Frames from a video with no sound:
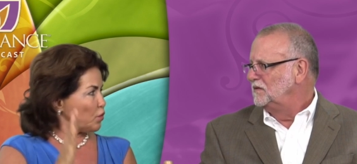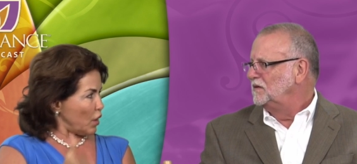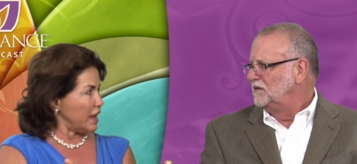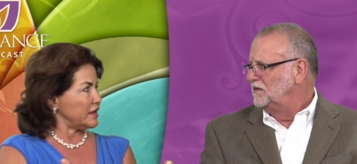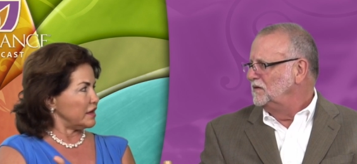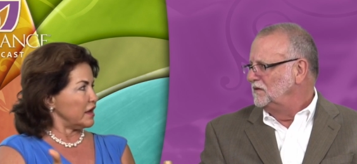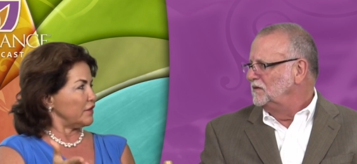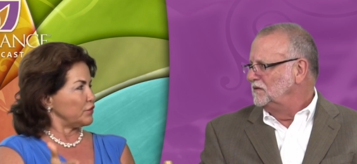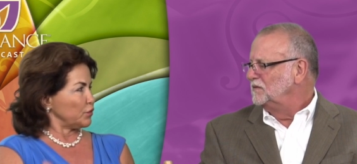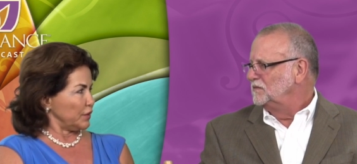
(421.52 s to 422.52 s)
Speaker 1: one
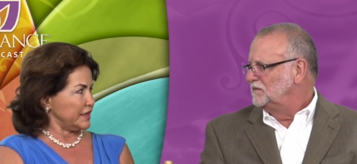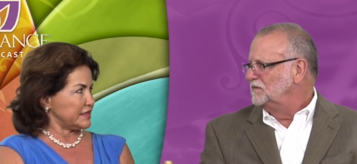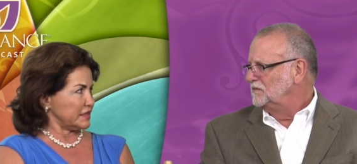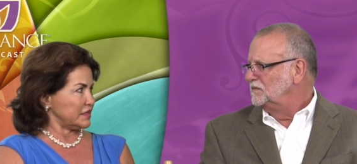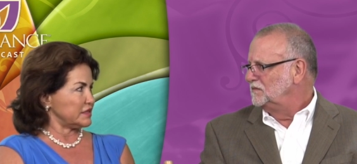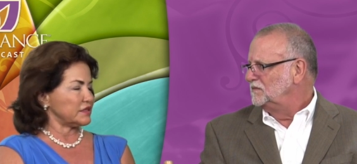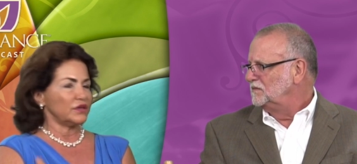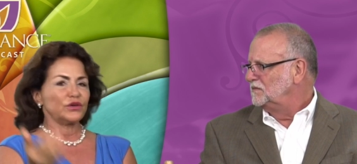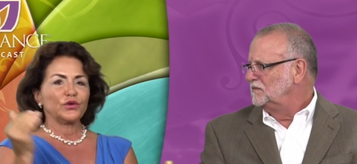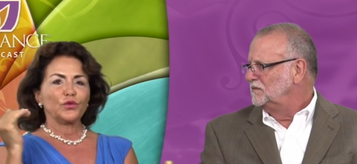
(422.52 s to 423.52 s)
of the reasons
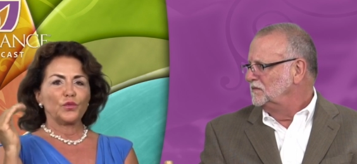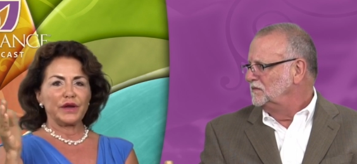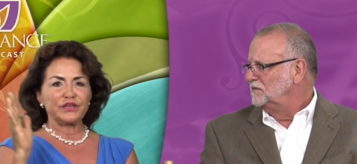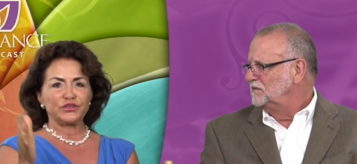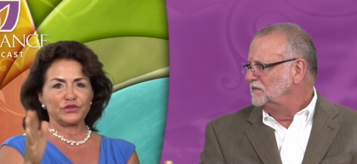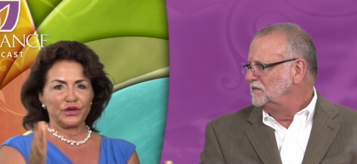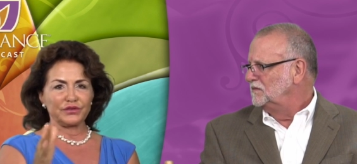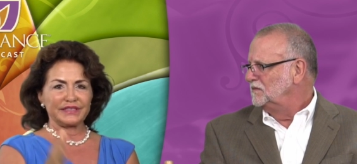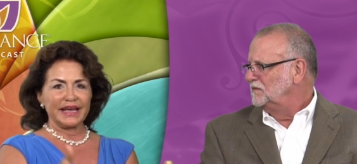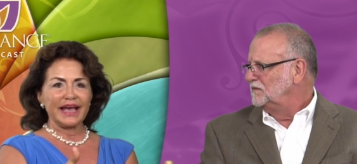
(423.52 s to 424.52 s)
mm-hmm. we do
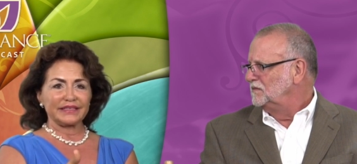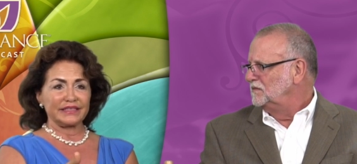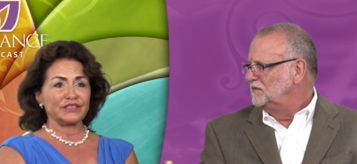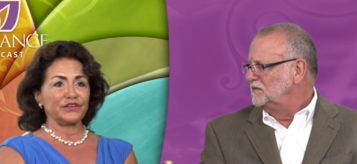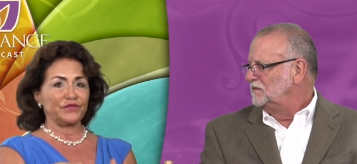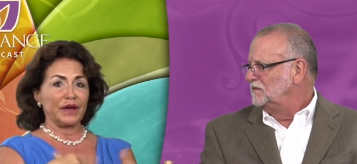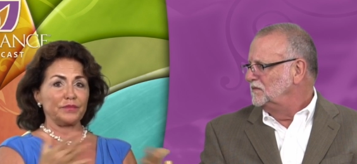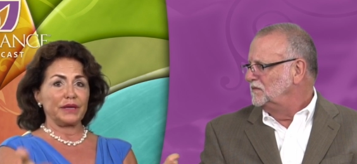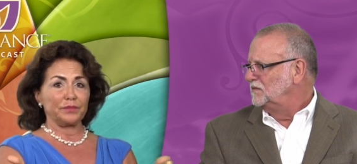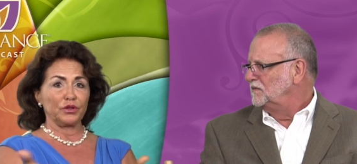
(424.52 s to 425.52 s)
those tests is to
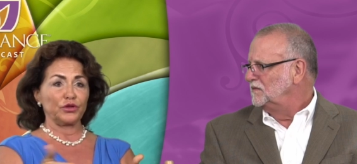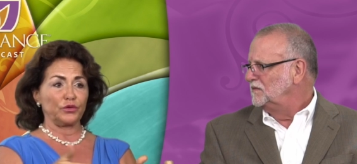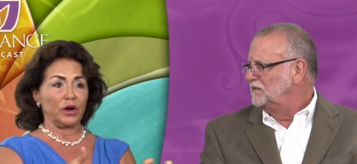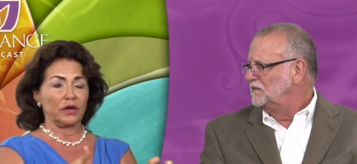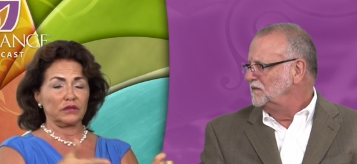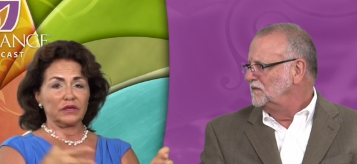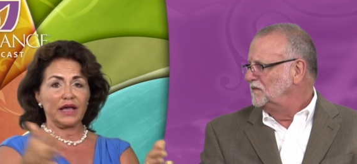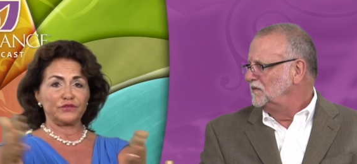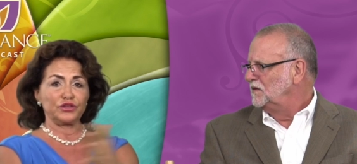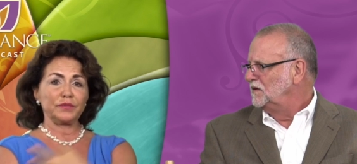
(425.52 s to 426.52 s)
find people who are
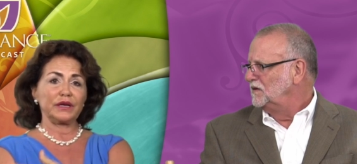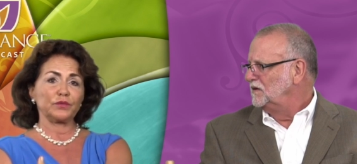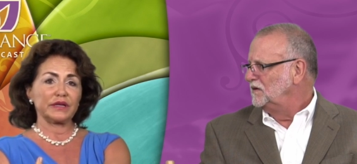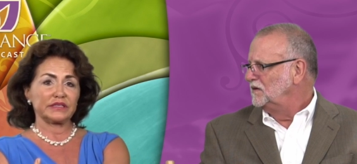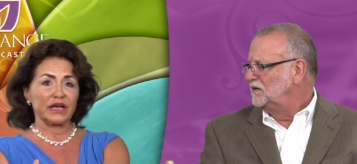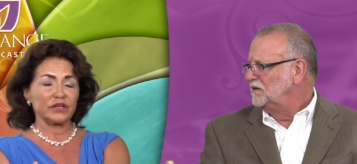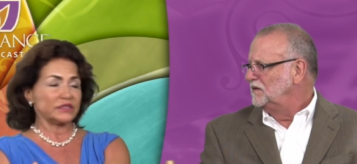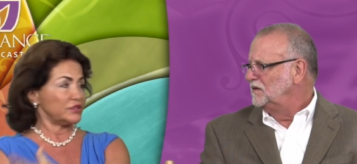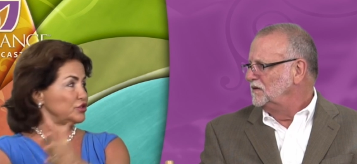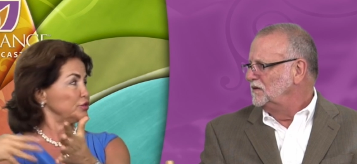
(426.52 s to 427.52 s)
have too many red
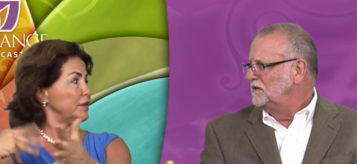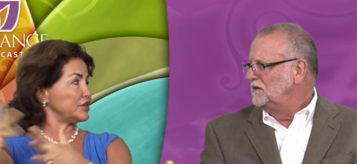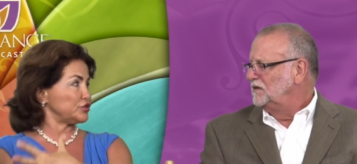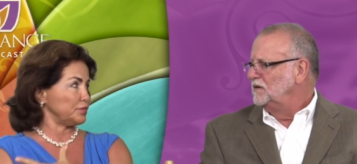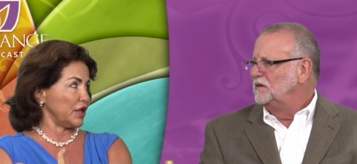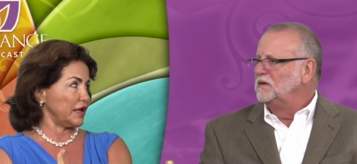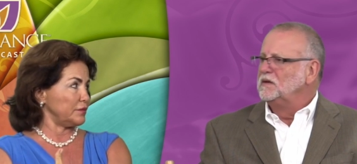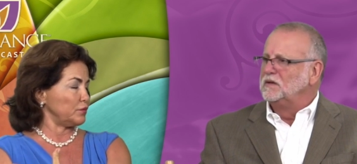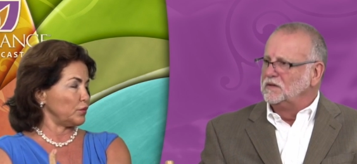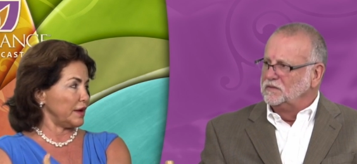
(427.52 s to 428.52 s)
cells, too much blood,
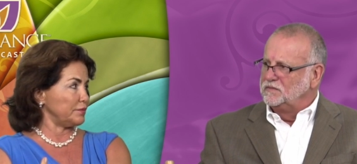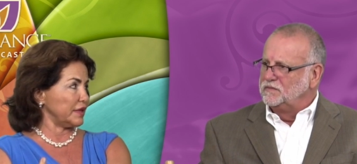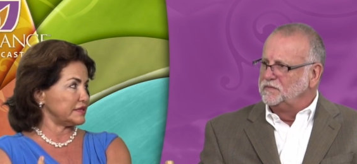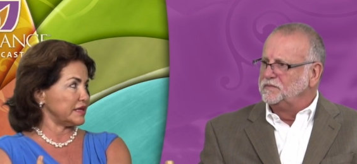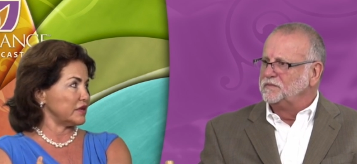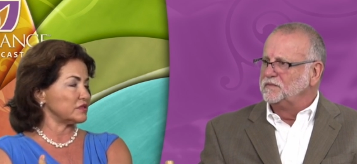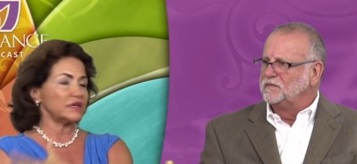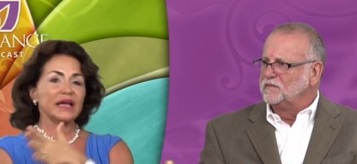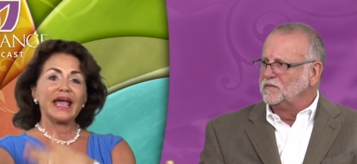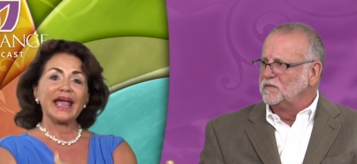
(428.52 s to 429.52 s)
red blood cells,
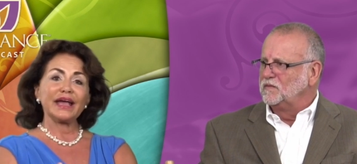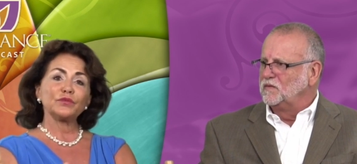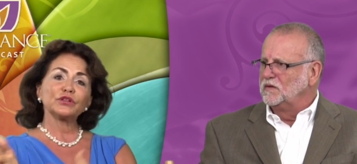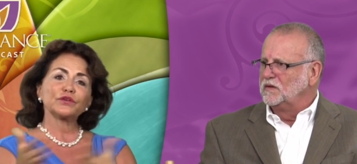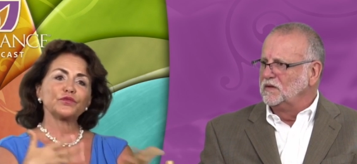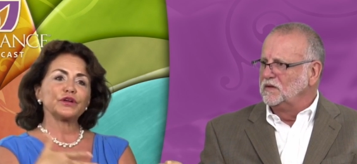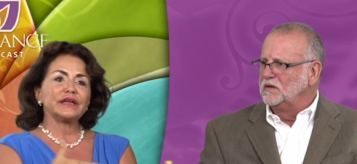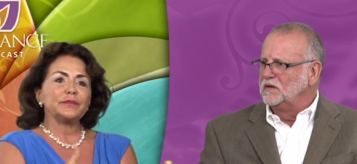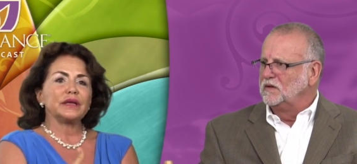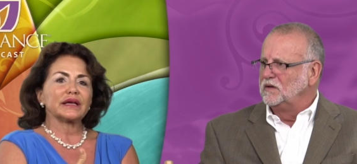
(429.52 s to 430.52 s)
and we look for
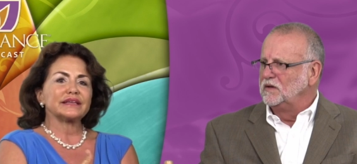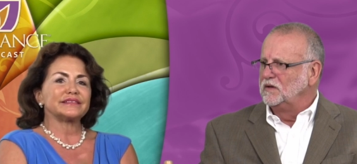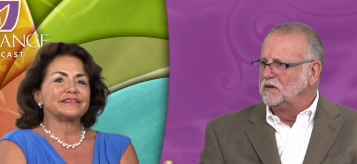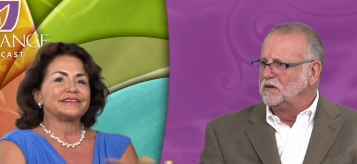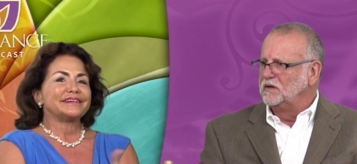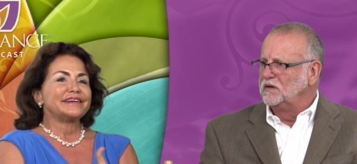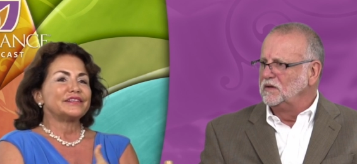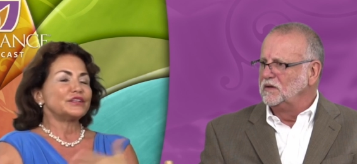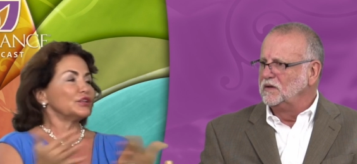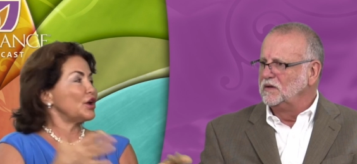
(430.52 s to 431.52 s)
anemia because
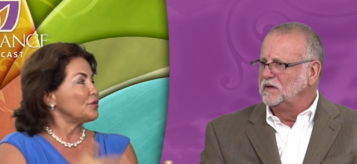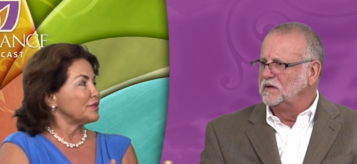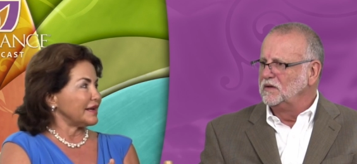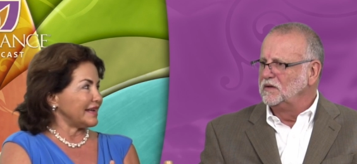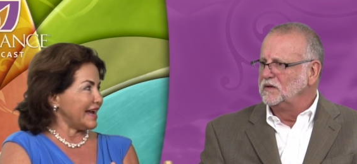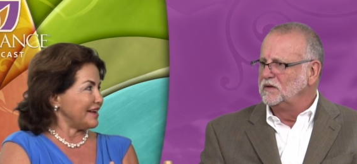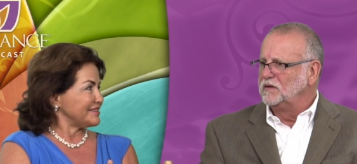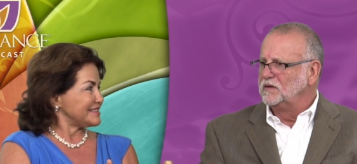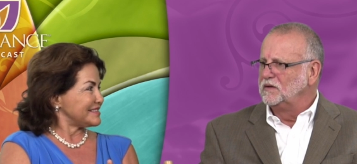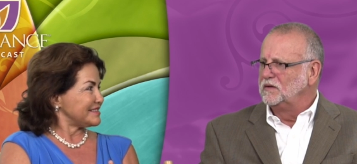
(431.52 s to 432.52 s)
the low blood
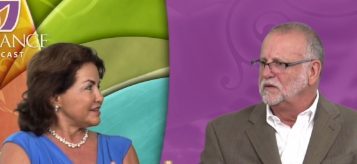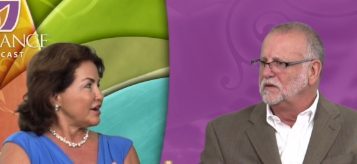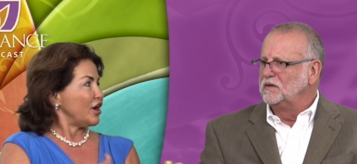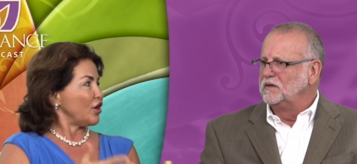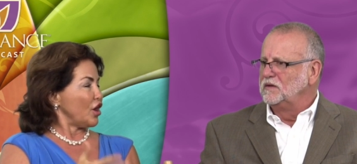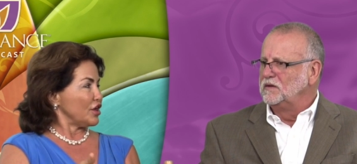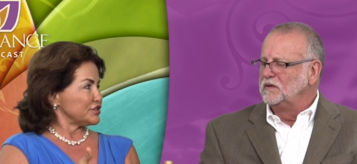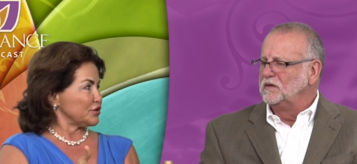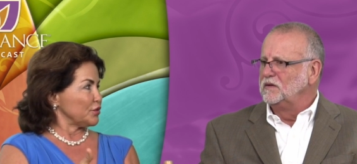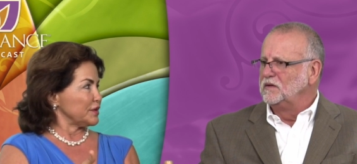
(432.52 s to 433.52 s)
counts are
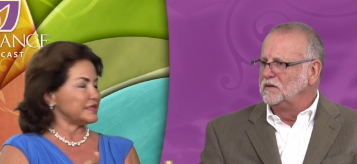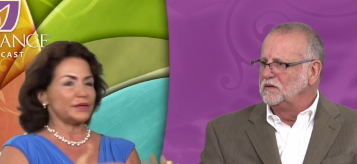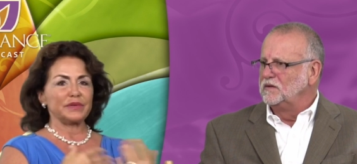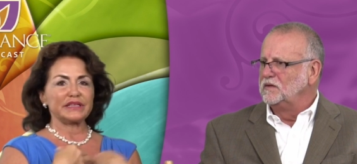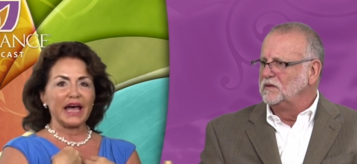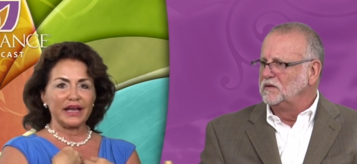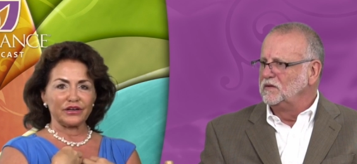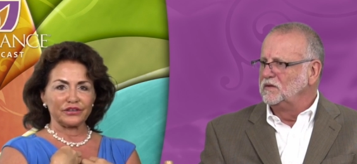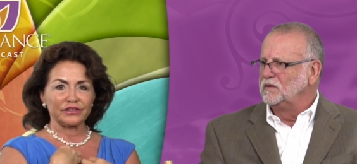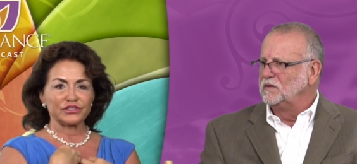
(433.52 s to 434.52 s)
also a reason to be
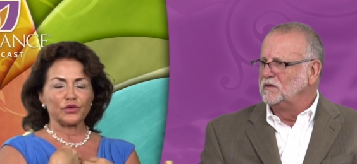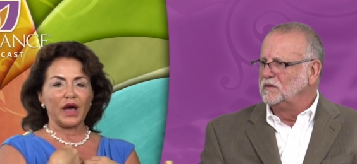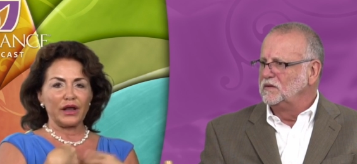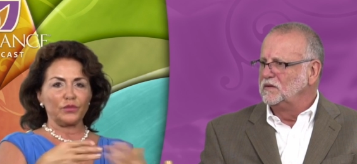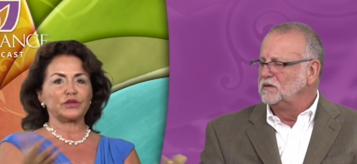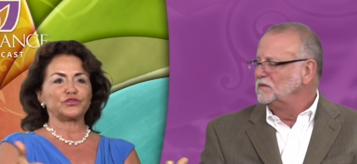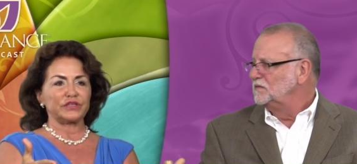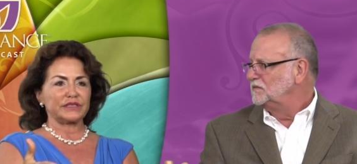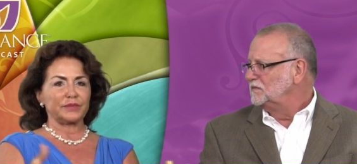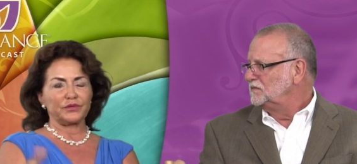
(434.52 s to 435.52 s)
tired. So I don't want to
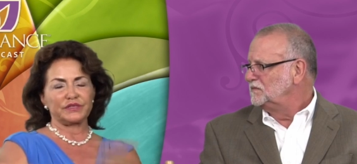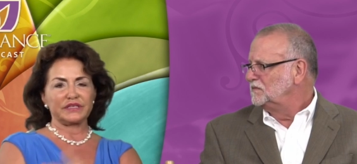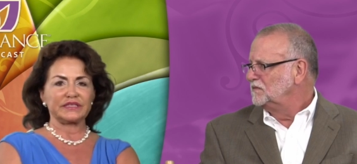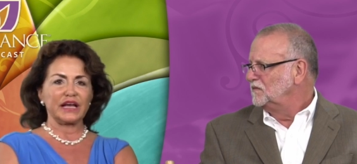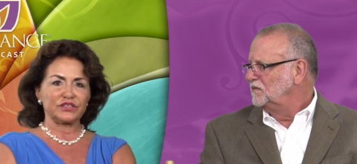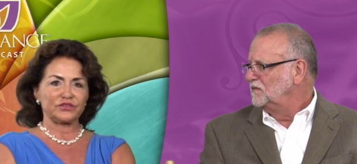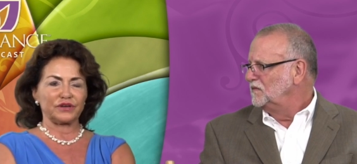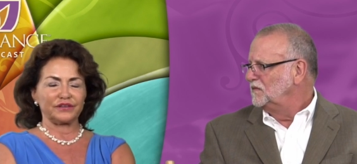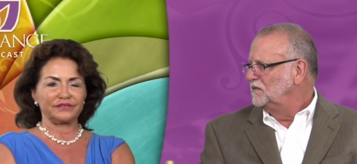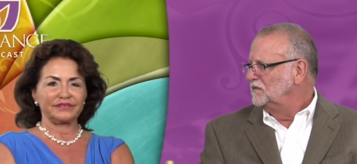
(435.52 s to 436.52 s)
treat somebody with
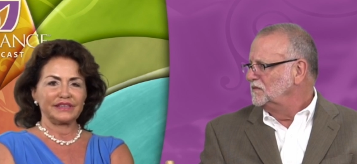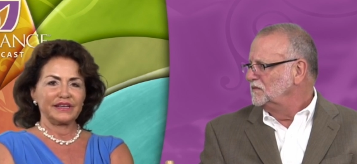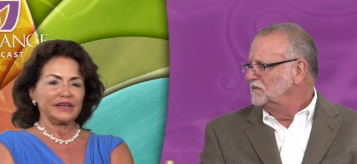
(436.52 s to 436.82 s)
testosterone